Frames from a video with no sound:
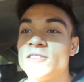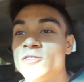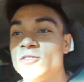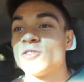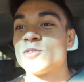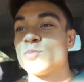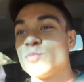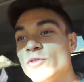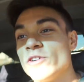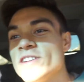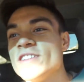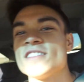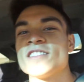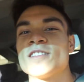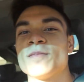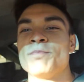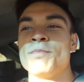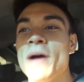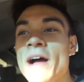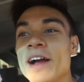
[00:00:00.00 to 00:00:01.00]
to
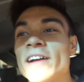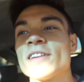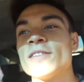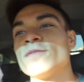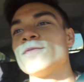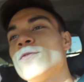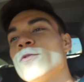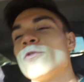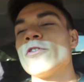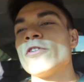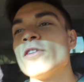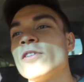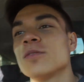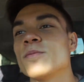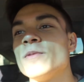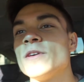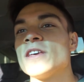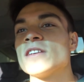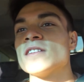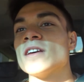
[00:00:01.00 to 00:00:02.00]
sprint back and forth
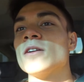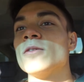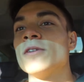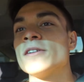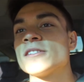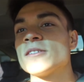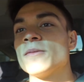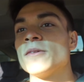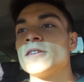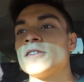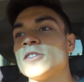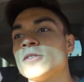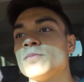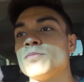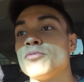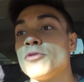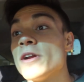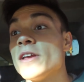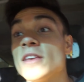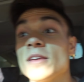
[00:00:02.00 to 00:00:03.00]
because I don't want someone to just
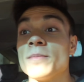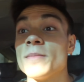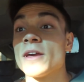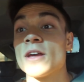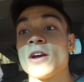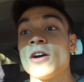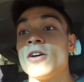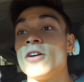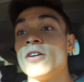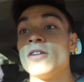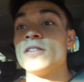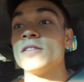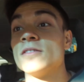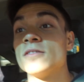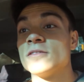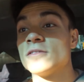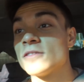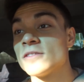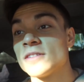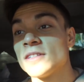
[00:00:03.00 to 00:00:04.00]
break in my car
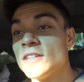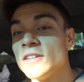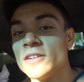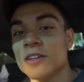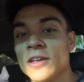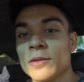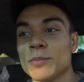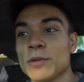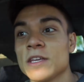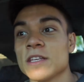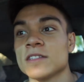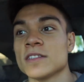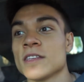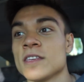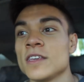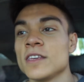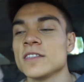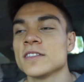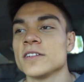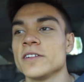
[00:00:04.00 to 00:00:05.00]
and steal it because the
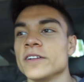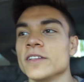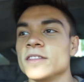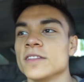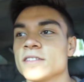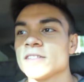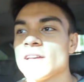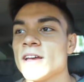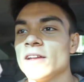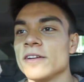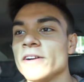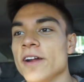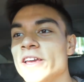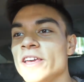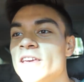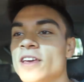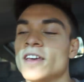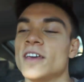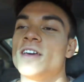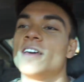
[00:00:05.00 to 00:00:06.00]
keys are inside,
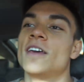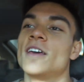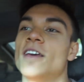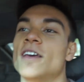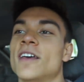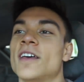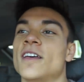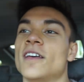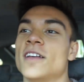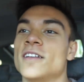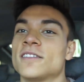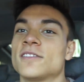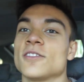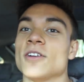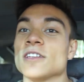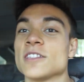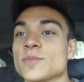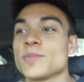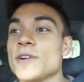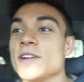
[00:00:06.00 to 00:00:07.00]
right? So
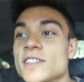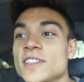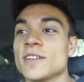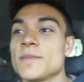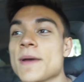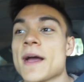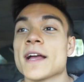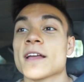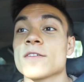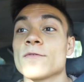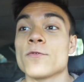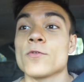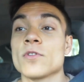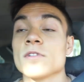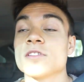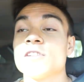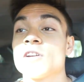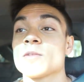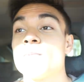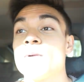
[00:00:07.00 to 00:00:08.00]
I sprinted back and
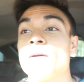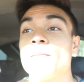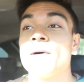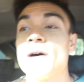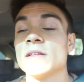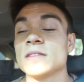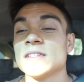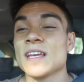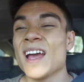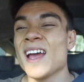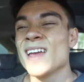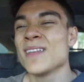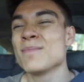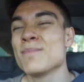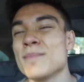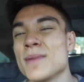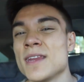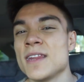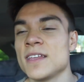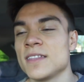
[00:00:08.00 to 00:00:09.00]
forth, took me about
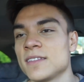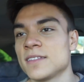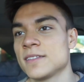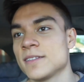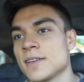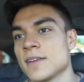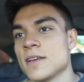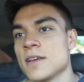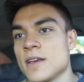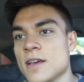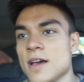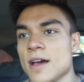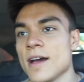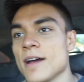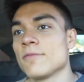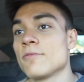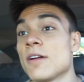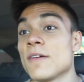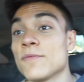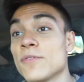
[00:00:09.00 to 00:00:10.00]
10 minutes.
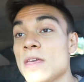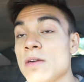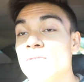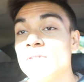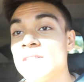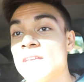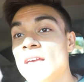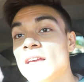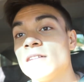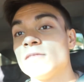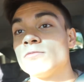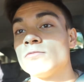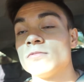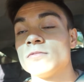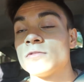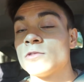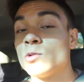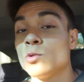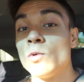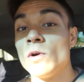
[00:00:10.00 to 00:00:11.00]
Roughly it would take
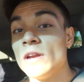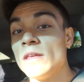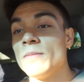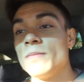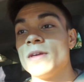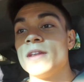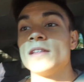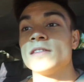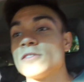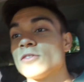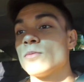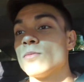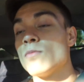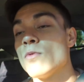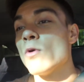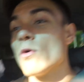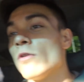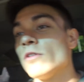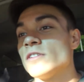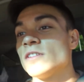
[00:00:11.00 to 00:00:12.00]
20 minutes or
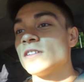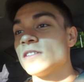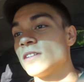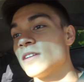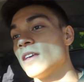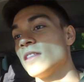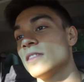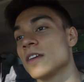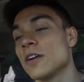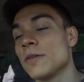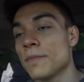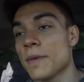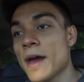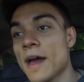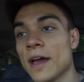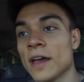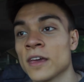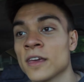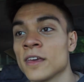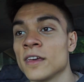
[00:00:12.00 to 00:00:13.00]
more just to get there and
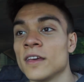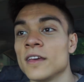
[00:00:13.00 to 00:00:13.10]
back.